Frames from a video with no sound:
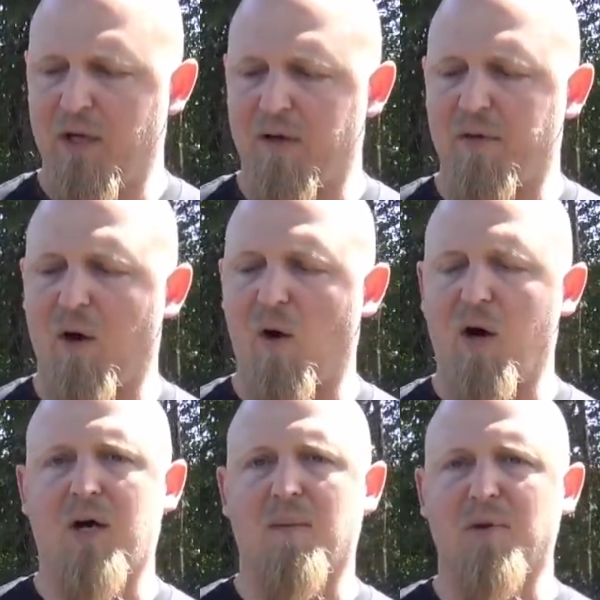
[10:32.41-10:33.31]
There
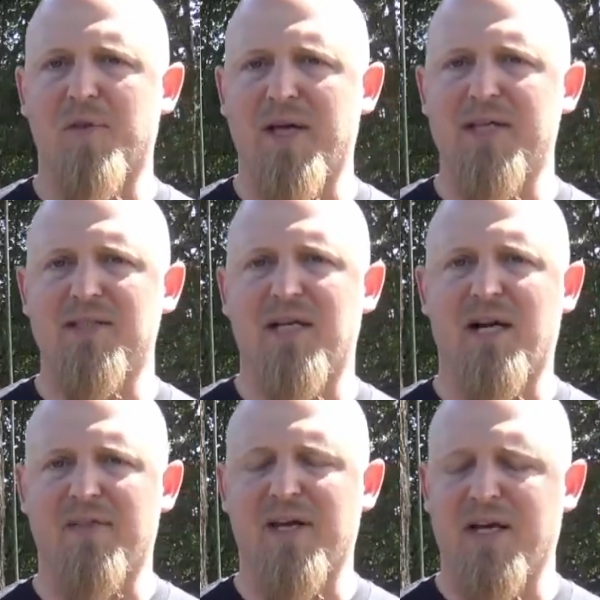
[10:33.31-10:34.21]
are a couple things that
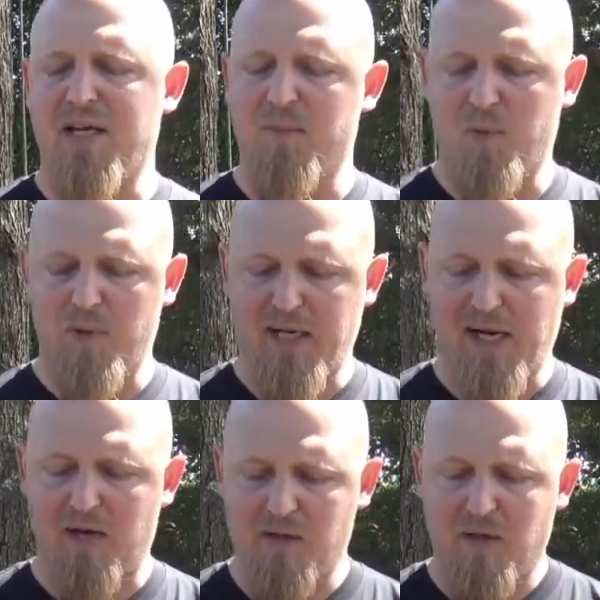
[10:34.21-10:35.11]
I think I need to point
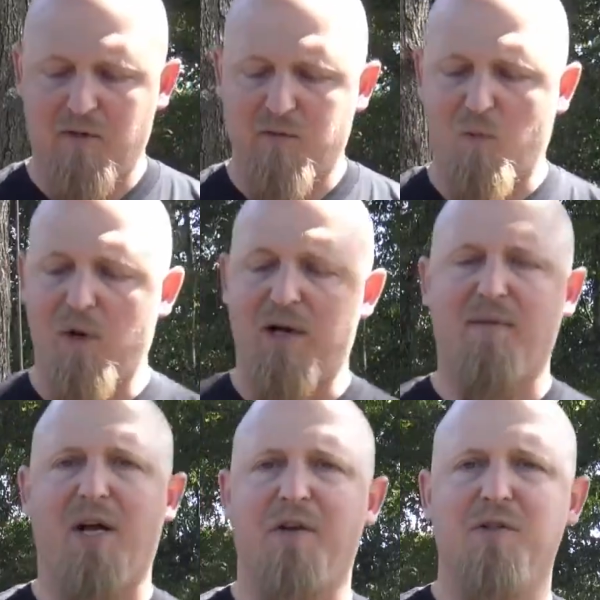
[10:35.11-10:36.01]
out. For one, I've
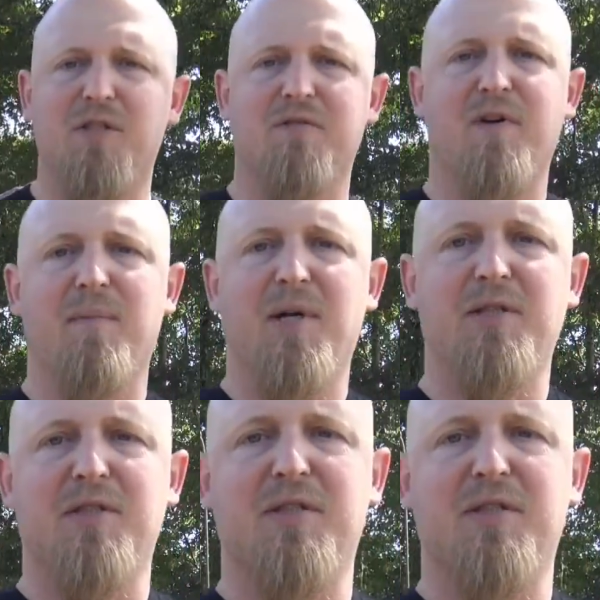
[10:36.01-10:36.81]
not used this very much.